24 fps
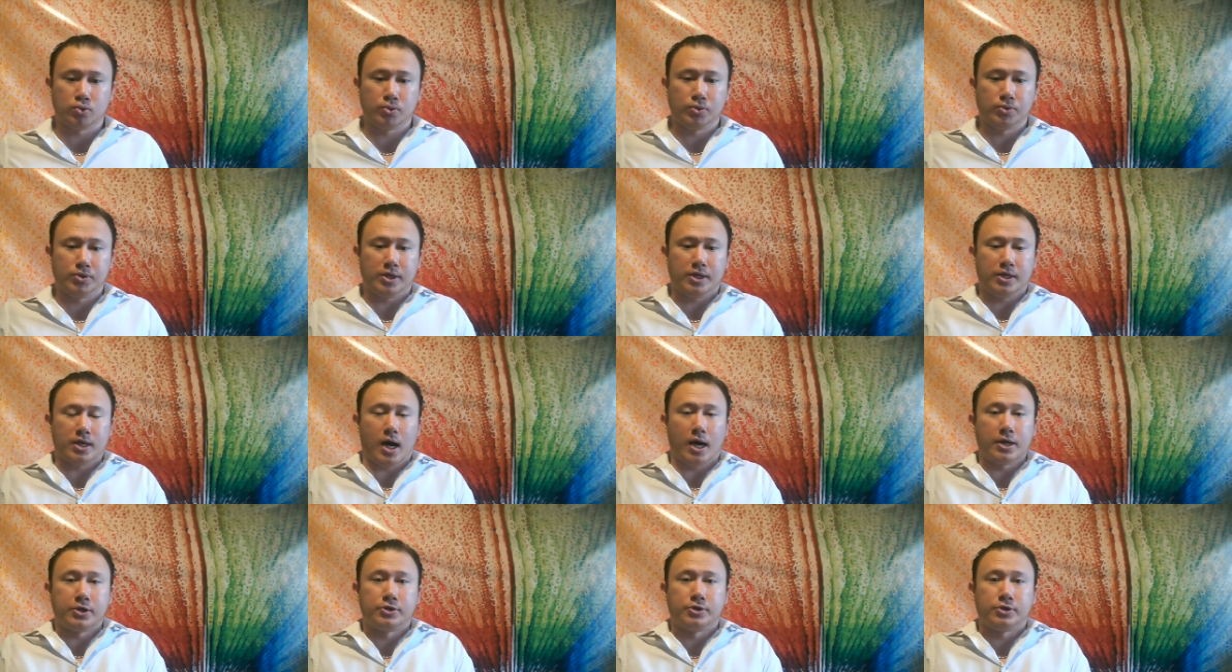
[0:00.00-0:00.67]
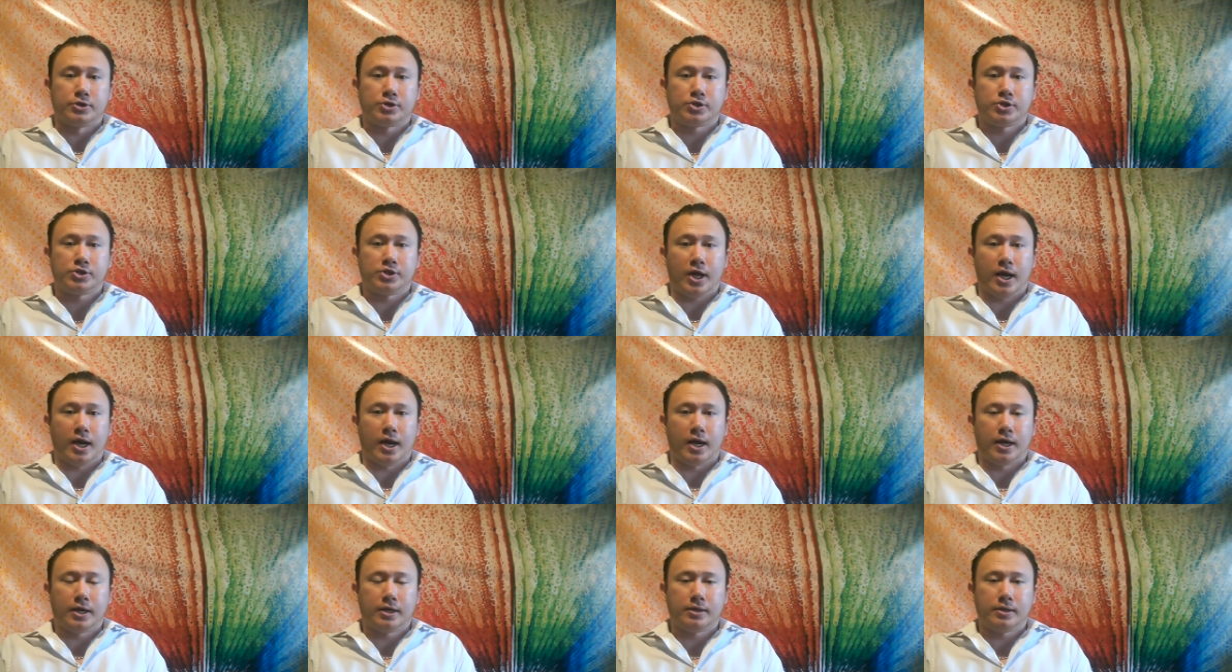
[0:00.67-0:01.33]
truly
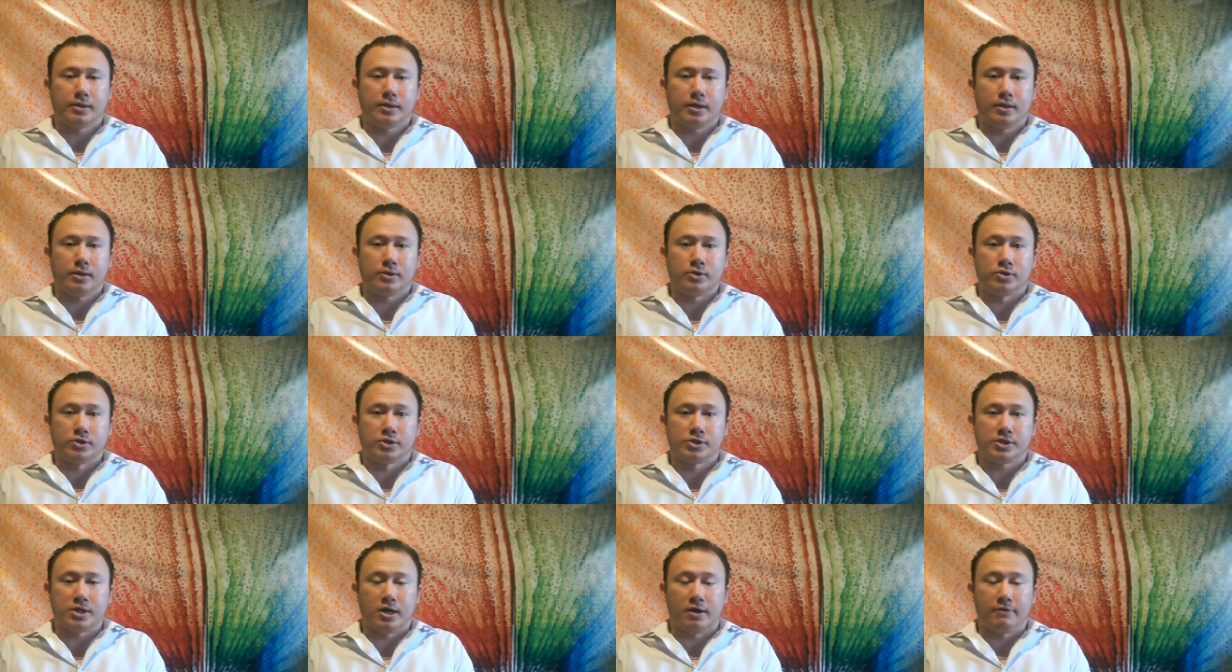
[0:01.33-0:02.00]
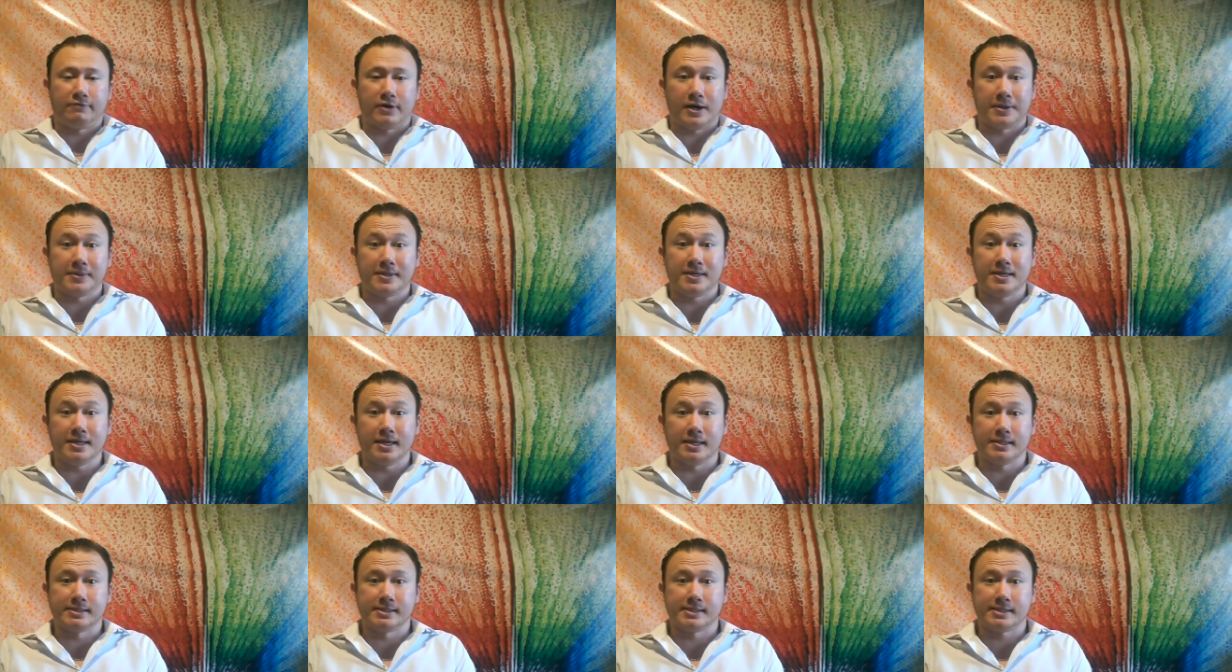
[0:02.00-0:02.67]
understand yourself on
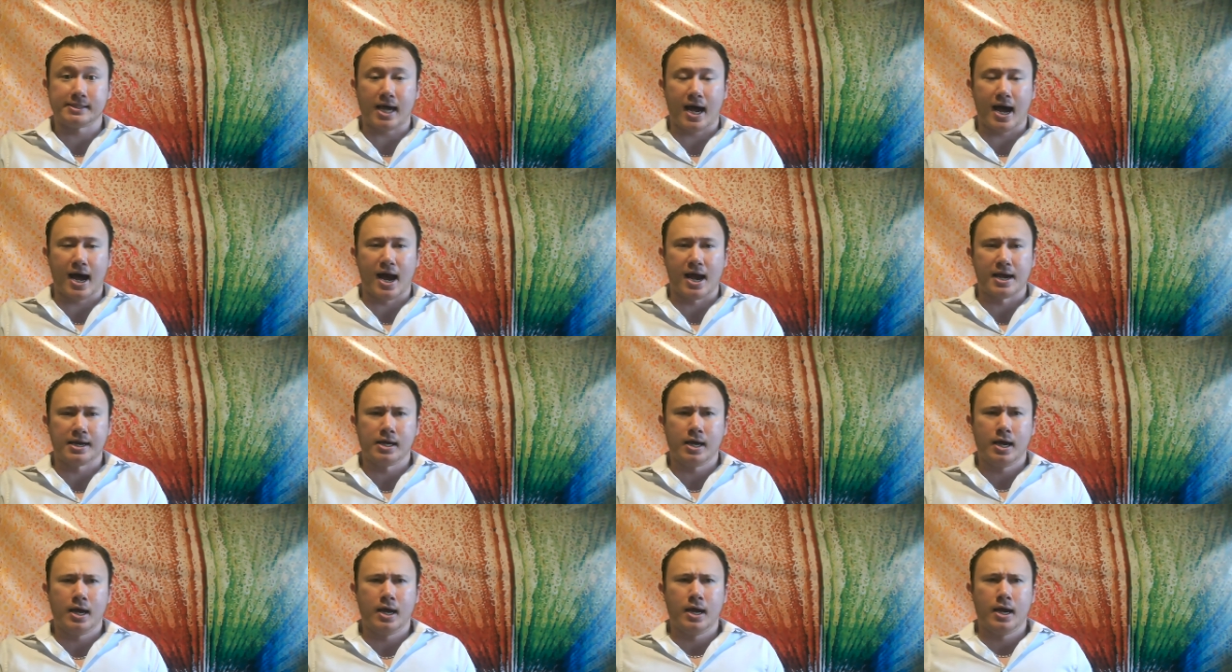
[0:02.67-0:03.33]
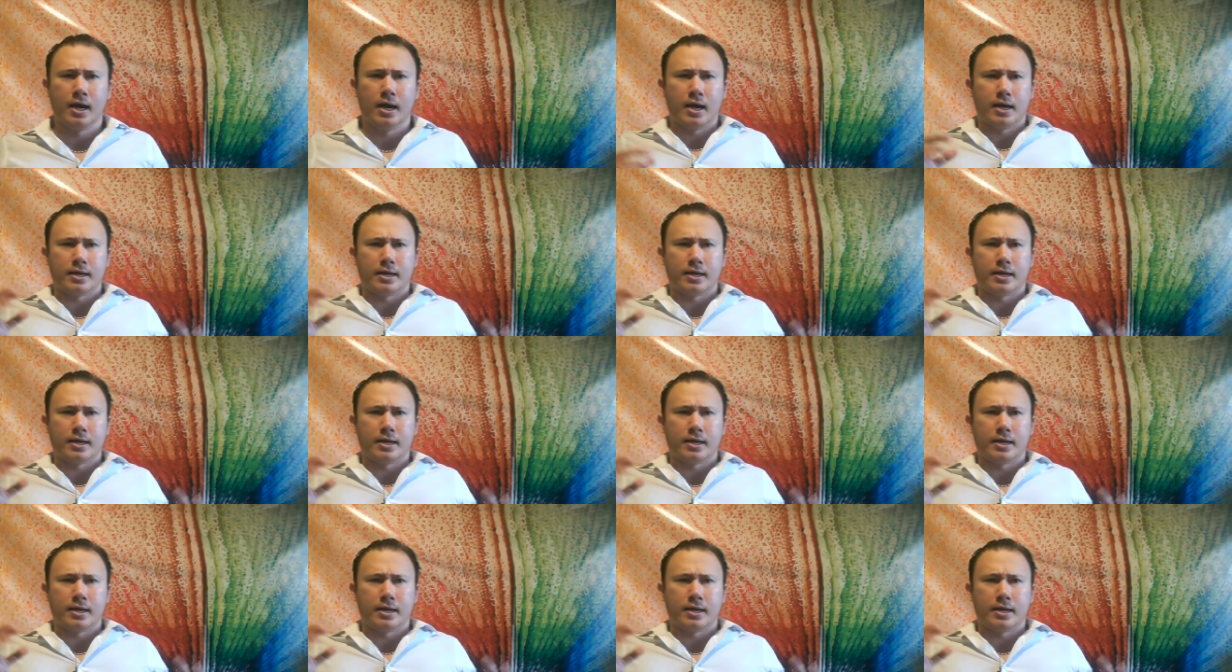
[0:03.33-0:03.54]
the inside.